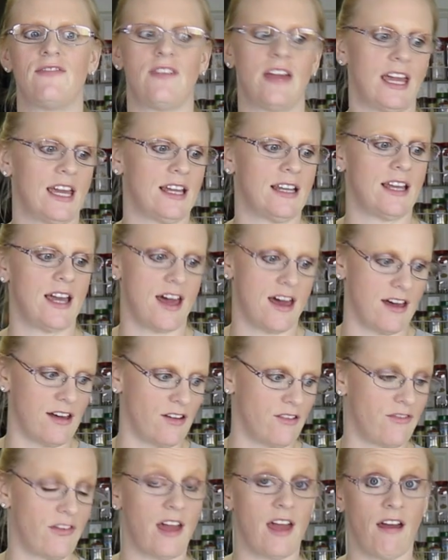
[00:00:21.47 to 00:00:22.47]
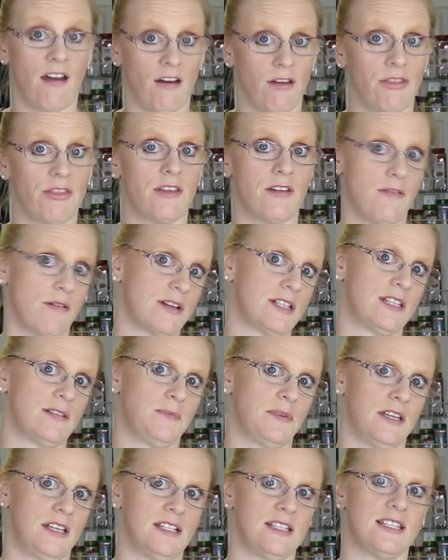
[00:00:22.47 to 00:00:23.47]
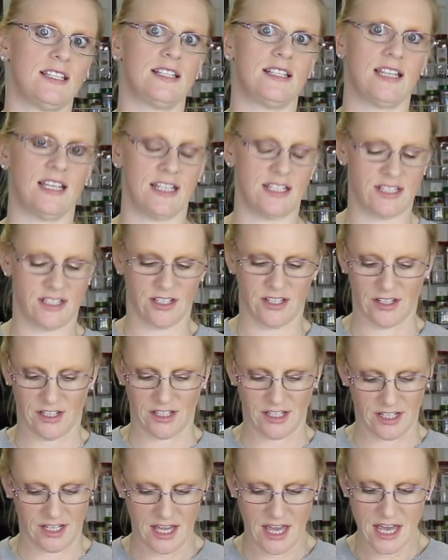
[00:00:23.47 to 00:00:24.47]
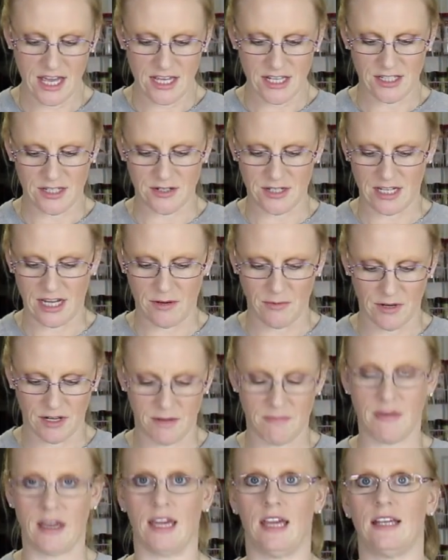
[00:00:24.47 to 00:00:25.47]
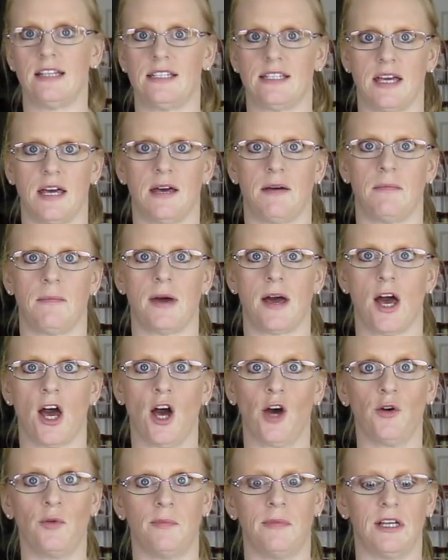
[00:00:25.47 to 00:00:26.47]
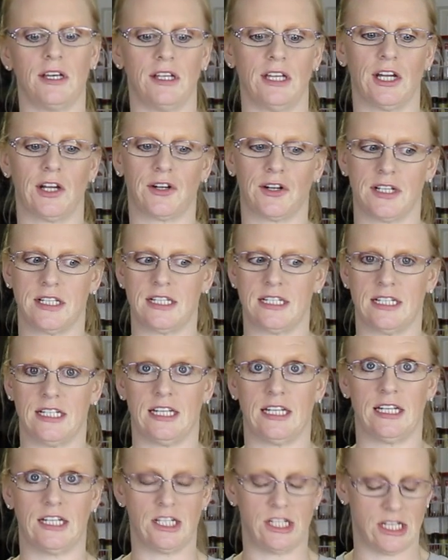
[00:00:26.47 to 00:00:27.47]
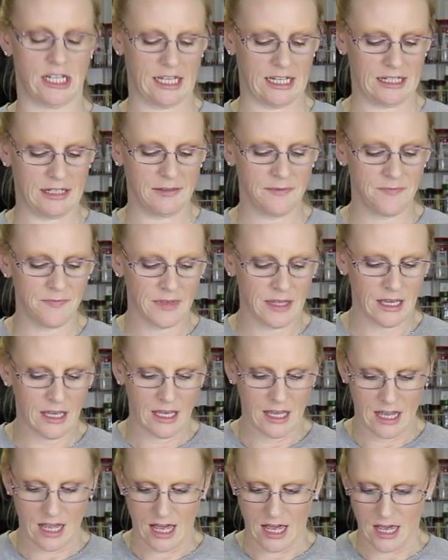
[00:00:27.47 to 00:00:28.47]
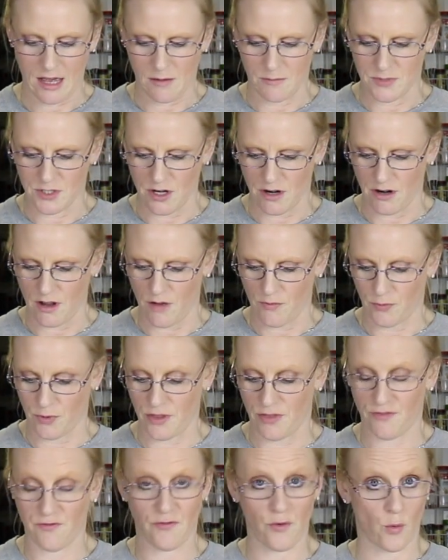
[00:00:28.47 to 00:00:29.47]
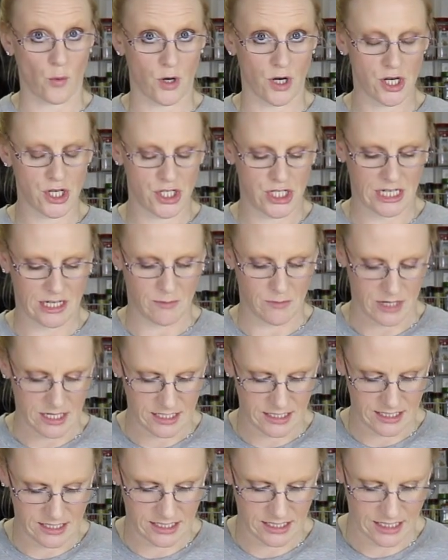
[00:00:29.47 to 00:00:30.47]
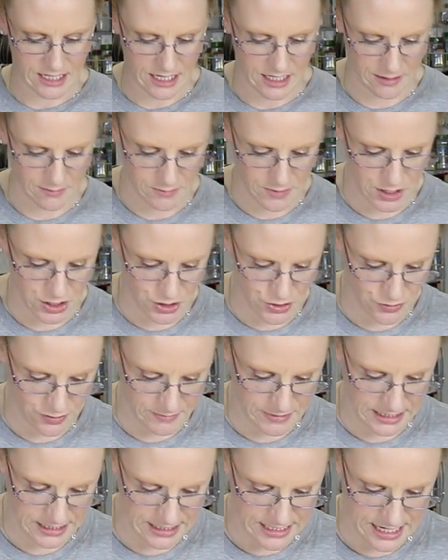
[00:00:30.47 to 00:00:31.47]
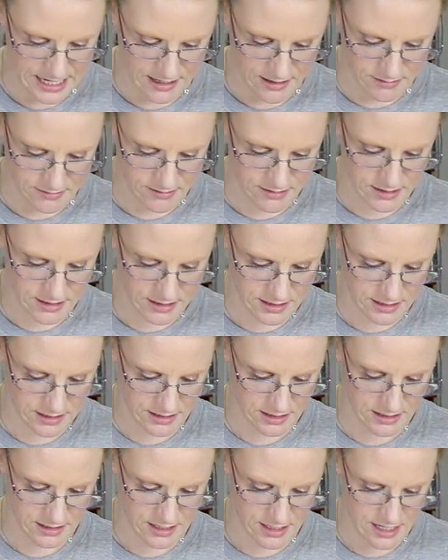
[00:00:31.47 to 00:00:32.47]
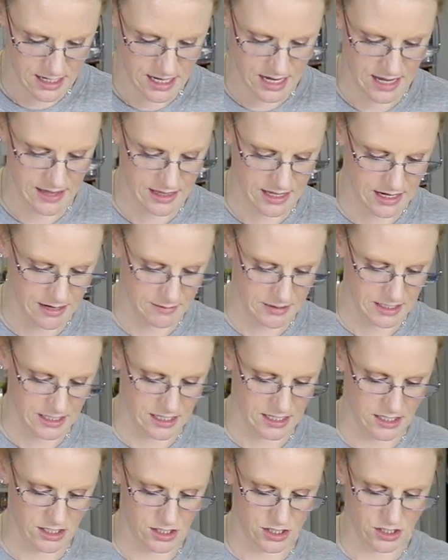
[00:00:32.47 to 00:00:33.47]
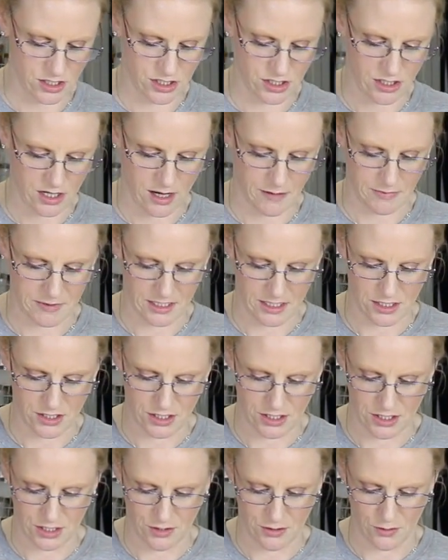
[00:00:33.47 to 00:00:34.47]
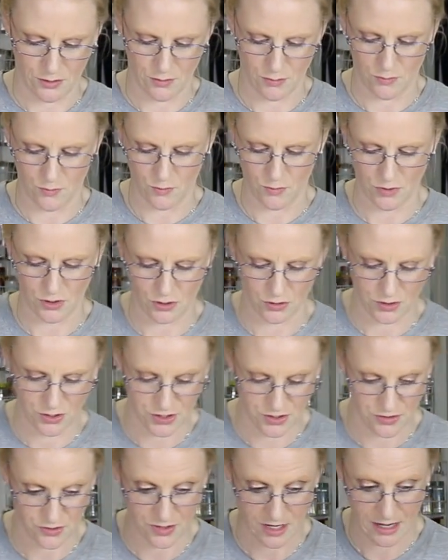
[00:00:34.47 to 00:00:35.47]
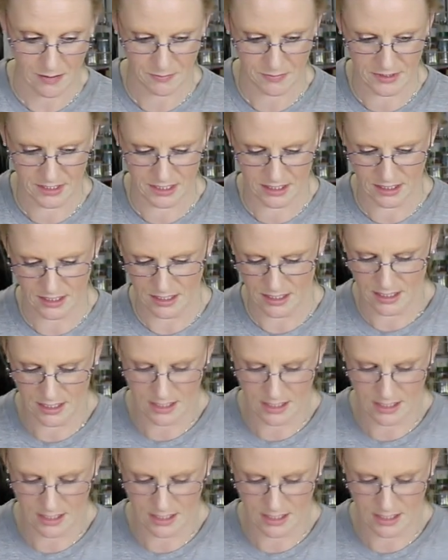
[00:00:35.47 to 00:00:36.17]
fan of healthy recipes that taste good. So today we're going to make some oatmeal encrusted chicken. I'm starting off with 4 chicken breasts that I am trimming down, and then I'm going to chop into little strips.